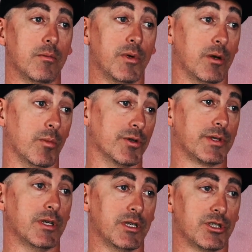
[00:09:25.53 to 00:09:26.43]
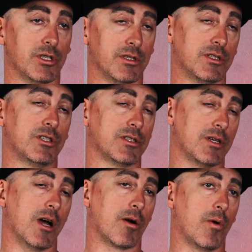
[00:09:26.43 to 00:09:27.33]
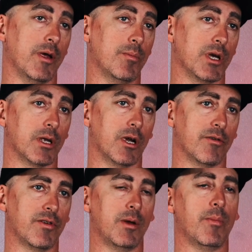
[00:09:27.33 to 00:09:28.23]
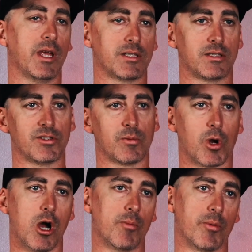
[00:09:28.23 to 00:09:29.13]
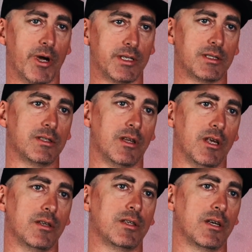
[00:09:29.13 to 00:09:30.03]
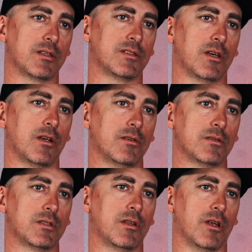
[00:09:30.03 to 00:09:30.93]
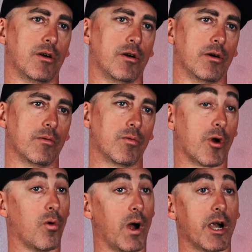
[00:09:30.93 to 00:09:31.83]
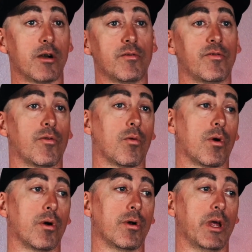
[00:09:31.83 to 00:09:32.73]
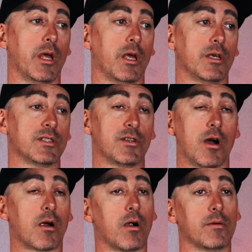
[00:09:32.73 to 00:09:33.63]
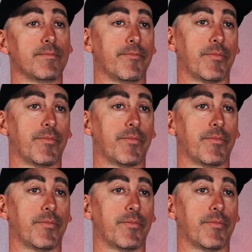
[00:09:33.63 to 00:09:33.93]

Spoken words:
in most conditions. It's just not quite big enough, and there's some compromises in the in-tank designs that are required for a stock car